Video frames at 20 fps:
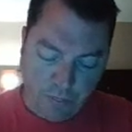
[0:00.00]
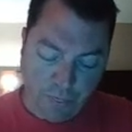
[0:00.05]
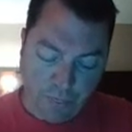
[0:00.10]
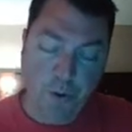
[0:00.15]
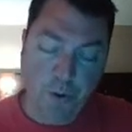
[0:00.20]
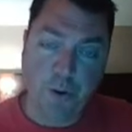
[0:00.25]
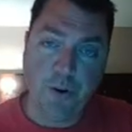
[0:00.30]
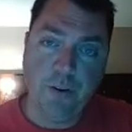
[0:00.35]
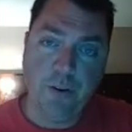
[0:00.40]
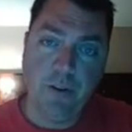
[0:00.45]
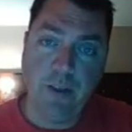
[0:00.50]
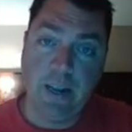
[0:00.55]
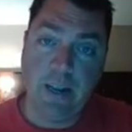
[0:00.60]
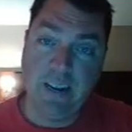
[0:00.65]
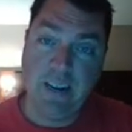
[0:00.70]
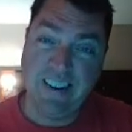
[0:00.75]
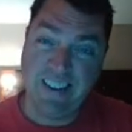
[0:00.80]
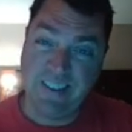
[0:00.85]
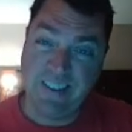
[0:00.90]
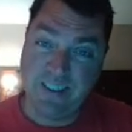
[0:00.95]
Third,
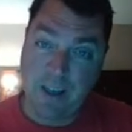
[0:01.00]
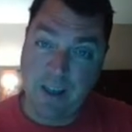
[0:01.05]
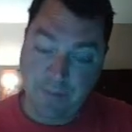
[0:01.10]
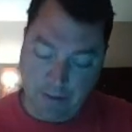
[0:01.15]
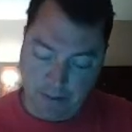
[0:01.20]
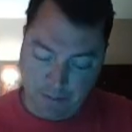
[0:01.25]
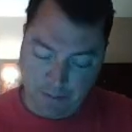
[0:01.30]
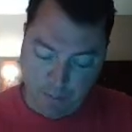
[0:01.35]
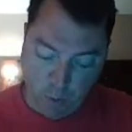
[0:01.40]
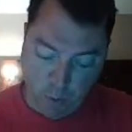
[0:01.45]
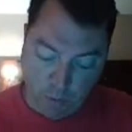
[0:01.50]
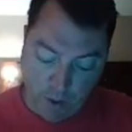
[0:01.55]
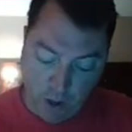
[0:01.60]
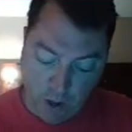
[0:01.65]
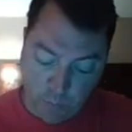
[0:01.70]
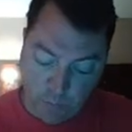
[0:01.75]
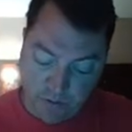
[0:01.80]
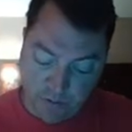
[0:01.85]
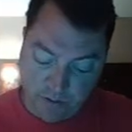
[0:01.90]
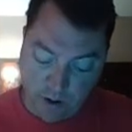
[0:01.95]
and it is definitely both
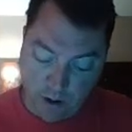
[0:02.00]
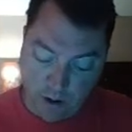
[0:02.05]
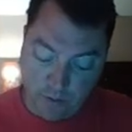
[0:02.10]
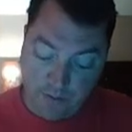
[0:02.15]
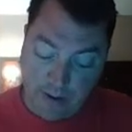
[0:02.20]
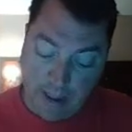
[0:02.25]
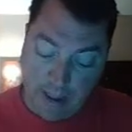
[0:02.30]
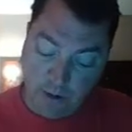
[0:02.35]
unresolved